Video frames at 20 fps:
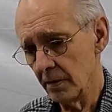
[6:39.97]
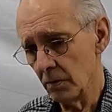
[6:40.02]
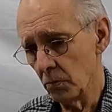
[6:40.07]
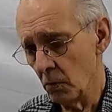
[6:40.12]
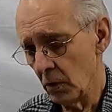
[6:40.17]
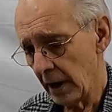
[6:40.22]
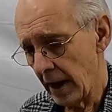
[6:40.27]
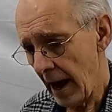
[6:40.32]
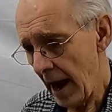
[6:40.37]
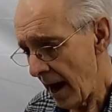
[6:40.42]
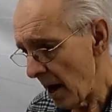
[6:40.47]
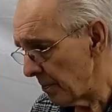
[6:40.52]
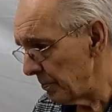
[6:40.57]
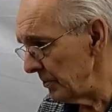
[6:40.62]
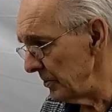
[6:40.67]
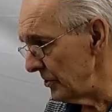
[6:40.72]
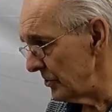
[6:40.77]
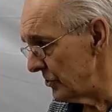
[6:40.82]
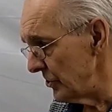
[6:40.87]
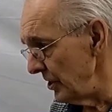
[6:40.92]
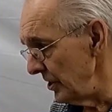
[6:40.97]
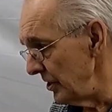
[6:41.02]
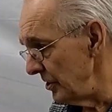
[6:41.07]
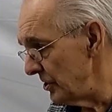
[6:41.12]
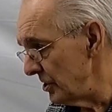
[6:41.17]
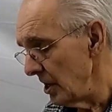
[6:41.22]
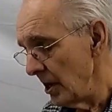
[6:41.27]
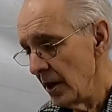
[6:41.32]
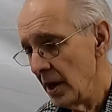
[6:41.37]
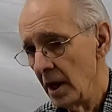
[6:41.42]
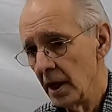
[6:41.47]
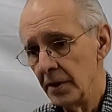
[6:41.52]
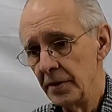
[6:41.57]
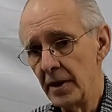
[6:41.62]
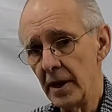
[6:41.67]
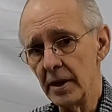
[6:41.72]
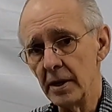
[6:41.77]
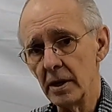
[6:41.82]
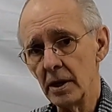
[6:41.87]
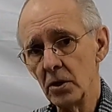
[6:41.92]
what happens is
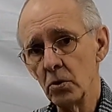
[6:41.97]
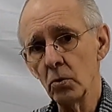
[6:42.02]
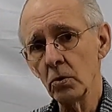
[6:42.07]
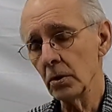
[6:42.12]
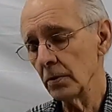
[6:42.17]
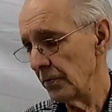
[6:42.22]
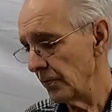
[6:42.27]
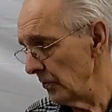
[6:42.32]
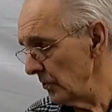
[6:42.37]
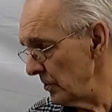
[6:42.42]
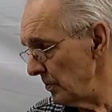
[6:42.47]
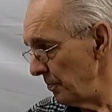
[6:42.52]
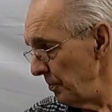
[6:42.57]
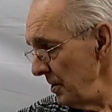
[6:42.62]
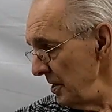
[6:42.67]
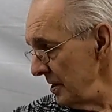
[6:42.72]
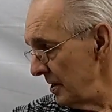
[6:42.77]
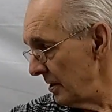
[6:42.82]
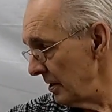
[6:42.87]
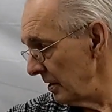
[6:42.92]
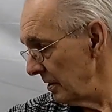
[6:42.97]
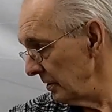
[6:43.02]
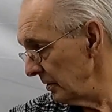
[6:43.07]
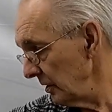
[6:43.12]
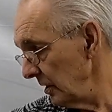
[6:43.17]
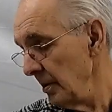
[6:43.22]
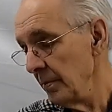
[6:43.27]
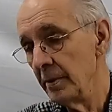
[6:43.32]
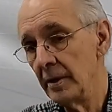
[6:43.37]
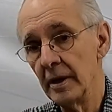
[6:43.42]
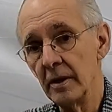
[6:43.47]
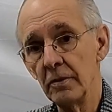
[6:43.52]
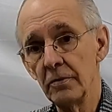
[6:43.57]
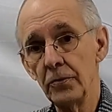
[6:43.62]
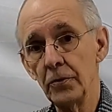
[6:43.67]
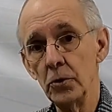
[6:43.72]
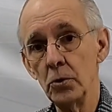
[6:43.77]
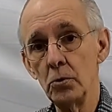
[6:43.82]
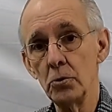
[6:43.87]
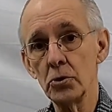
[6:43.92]
that in order for the peak limiting
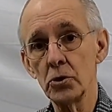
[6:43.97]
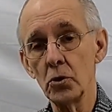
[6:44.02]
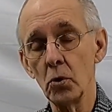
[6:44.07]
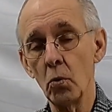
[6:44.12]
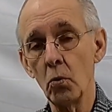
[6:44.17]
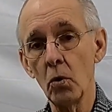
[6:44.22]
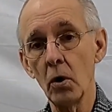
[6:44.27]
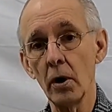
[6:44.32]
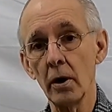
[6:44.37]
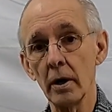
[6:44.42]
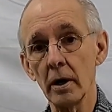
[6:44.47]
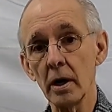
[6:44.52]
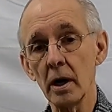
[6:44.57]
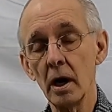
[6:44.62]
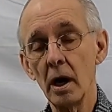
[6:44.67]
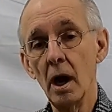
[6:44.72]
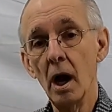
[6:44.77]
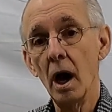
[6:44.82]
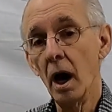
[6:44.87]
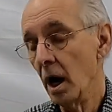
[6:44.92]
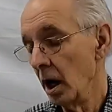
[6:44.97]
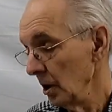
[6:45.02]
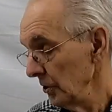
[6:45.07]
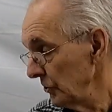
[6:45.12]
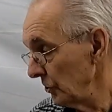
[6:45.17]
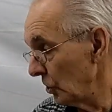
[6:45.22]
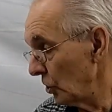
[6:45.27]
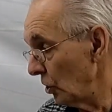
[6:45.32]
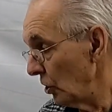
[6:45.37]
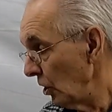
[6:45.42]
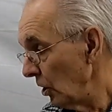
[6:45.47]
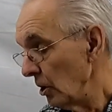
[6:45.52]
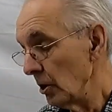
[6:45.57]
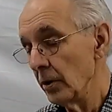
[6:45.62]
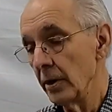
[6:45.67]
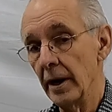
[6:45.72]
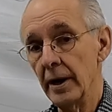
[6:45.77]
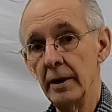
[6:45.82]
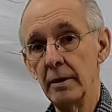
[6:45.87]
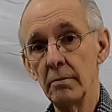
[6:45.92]
fuse to work, the
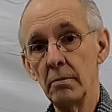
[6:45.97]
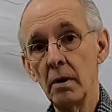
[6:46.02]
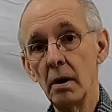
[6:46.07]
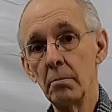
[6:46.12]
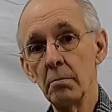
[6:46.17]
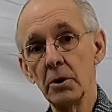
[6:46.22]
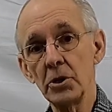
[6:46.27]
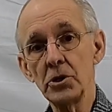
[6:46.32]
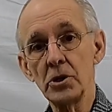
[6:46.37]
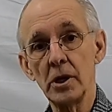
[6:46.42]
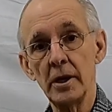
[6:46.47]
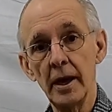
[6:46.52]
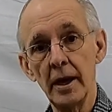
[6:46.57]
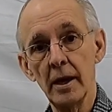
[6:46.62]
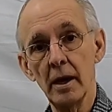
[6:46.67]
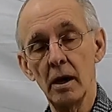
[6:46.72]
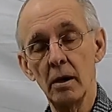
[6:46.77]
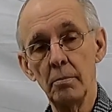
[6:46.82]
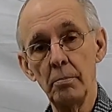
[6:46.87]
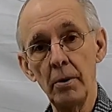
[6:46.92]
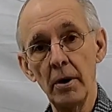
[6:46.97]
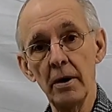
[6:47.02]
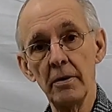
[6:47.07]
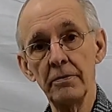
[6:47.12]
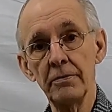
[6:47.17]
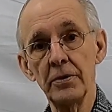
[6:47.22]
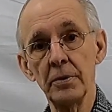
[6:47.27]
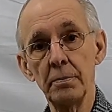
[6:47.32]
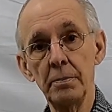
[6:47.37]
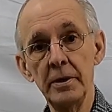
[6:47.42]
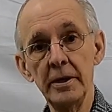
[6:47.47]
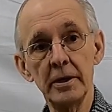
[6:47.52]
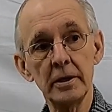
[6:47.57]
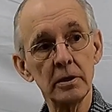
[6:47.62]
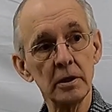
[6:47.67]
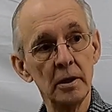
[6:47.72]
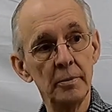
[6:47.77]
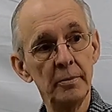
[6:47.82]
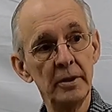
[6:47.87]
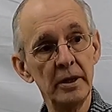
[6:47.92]
current must get above the
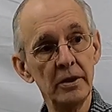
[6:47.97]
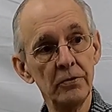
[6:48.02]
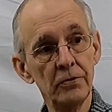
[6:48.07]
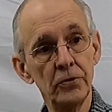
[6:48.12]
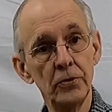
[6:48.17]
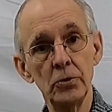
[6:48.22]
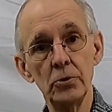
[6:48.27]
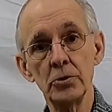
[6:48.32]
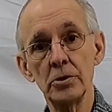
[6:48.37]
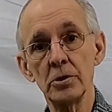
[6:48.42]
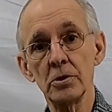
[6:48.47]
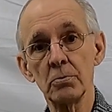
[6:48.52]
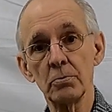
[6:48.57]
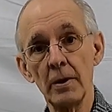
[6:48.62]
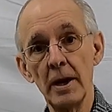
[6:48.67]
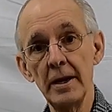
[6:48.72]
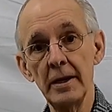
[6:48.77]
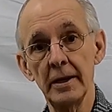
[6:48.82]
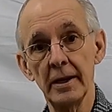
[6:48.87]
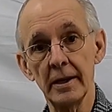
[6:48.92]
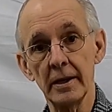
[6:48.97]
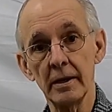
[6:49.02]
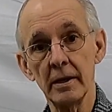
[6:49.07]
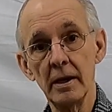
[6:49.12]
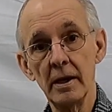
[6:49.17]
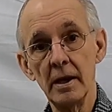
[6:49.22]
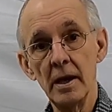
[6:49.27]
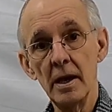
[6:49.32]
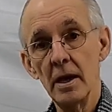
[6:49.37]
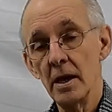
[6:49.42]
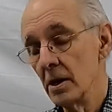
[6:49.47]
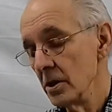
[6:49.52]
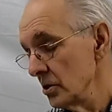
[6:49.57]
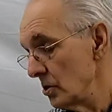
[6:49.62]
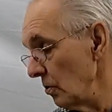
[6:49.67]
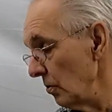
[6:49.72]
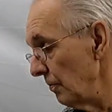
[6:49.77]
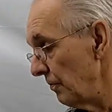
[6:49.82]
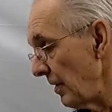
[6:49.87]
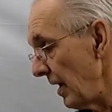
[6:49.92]
peak limiting fuse's rating.
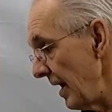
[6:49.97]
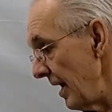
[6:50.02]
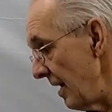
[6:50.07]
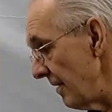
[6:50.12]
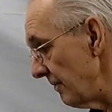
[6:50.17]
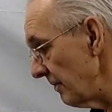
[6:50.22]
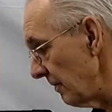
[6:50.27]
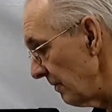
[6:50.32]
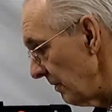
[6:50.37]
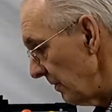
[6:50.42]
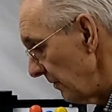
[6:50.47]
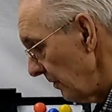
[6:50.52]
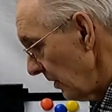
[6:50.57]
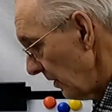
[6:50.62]
So if I have a